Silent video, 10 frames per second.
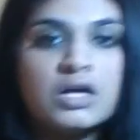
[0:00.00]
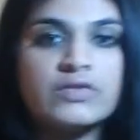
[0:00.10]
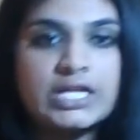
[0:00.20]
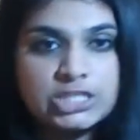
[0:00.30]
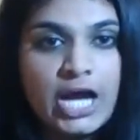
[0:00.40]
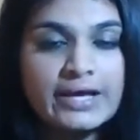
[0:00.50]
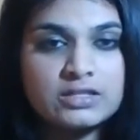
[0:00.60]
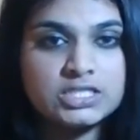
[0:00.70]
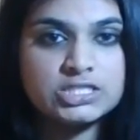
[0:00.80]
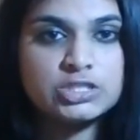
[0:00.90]
That
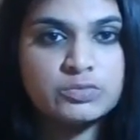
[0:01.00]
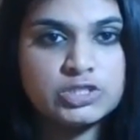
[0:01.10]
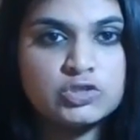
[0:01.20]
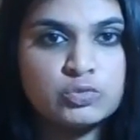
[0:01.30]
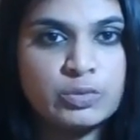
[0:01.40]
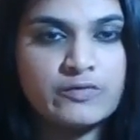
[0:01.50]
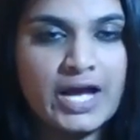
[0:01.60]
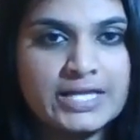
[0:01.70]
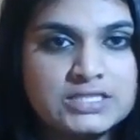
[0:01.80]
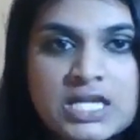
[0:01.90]
child needs to be
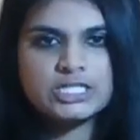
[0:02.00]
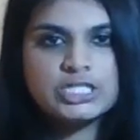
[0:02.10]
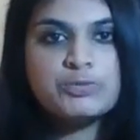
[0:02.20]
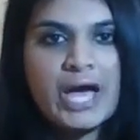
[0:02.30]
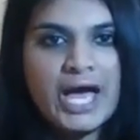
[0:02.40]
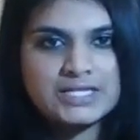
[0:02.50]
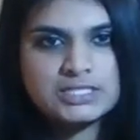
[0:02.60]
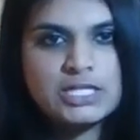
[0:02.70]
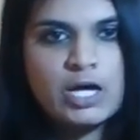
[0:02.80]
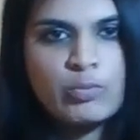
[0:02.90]
supervised. She passed
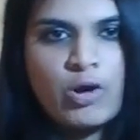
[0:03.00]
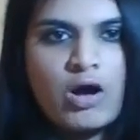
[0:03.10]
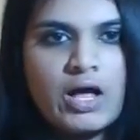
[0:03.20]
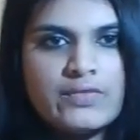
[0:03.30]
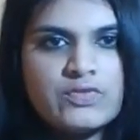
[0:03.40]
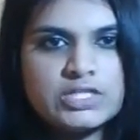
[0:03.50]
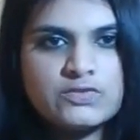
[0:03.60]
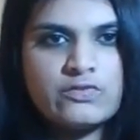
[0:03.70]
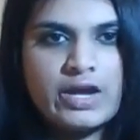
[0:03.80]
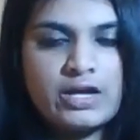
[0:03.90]
up on this
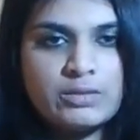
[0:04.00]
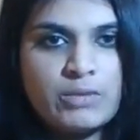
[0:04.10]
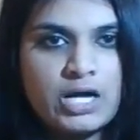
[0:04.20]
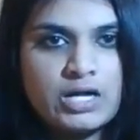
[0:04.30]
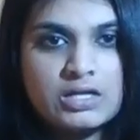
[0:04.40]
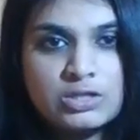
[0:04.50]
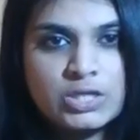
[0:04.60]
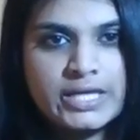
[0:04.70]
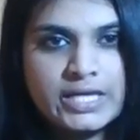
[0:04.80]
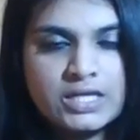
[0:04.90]
very manga
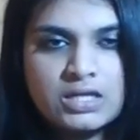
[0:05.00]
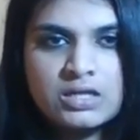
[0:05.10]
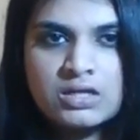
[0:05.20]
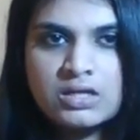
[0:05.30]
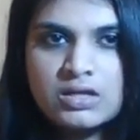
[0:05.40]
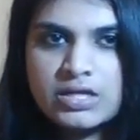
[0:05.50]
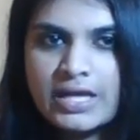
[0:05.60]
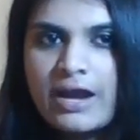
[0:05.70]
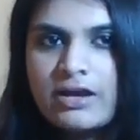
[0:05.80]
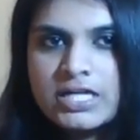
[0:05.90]
looking
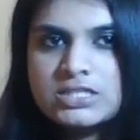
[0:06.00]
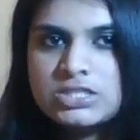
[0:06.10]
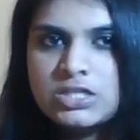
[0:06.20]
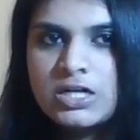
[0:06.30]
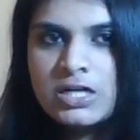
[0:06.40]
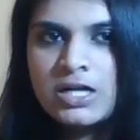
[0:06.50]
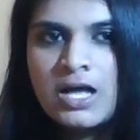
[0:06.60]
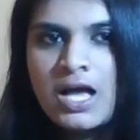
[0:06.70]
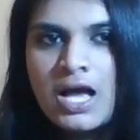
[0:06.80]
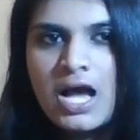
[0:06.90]
character.
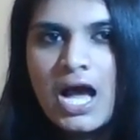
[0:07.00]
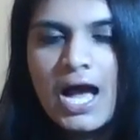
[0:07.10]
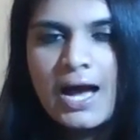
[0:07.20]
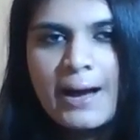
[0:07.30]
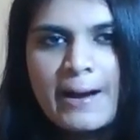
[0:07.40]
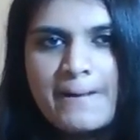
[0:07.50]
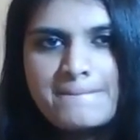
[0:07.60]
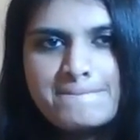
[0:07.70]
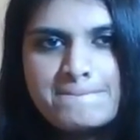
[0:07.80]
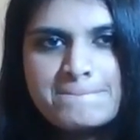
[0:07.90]

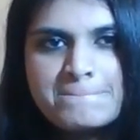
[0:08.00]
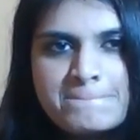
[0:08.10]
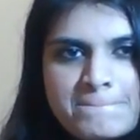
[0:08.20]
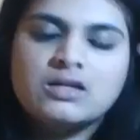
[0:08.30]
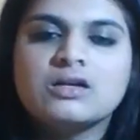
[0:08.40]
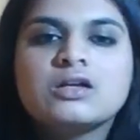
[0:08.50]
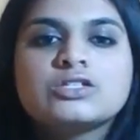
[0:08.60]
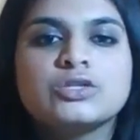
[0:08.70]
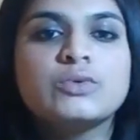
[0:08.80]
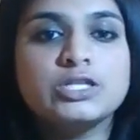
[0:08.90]

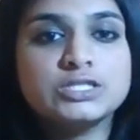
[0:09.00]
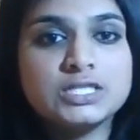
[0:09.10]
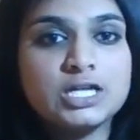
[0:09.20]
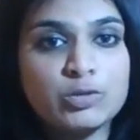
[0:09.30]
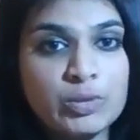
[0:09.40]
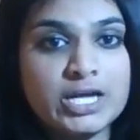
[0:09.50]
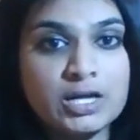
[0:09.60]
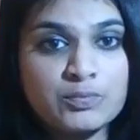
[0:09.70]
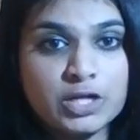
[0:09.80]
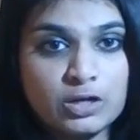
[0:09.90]
So when you see her pick
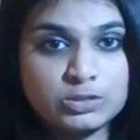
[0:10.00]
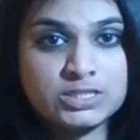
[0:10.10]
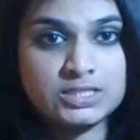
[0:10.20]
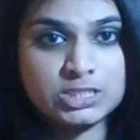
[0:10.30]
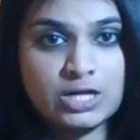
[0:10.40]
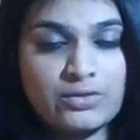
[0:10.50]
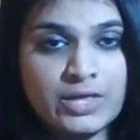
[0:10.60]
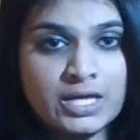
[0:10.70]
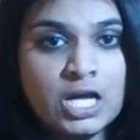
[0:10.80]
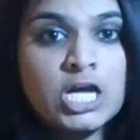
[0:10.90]
up the Ghost in the Shell
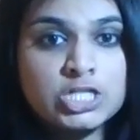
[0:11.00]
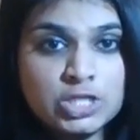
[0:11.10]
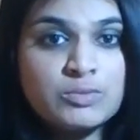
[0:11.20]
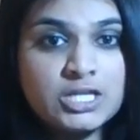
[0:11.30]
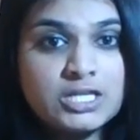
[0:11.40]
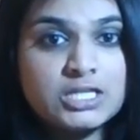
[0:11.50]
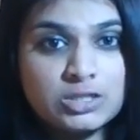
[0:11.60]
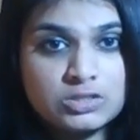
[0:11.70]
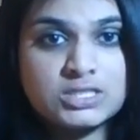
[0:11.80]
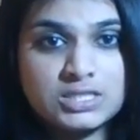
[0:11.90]
thing, she immediately
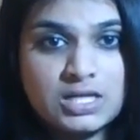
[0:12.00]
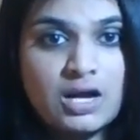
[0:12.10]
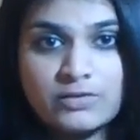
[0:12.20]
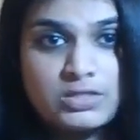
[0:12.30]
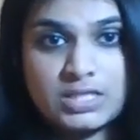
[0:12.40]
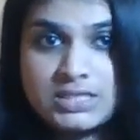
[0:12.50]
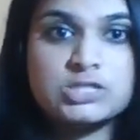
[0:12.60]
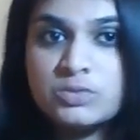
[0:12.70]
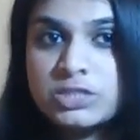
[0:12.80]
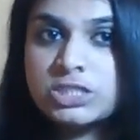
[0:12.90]
looks at the cover. Like
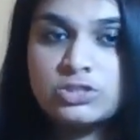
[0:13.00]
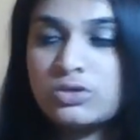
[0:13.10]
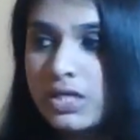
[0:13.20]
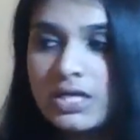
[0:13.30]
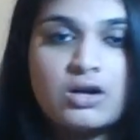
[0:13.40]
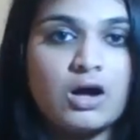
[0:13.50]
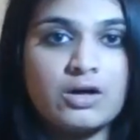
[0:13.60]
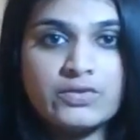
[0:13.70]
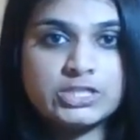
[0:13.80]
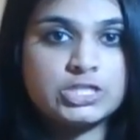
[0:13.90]
that's what she's looking at,
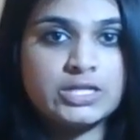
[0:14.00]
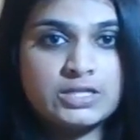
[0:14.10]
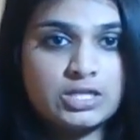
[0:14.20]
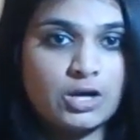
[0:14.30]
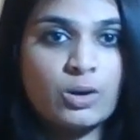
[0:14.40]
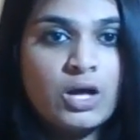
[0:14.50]
all this shit, you know.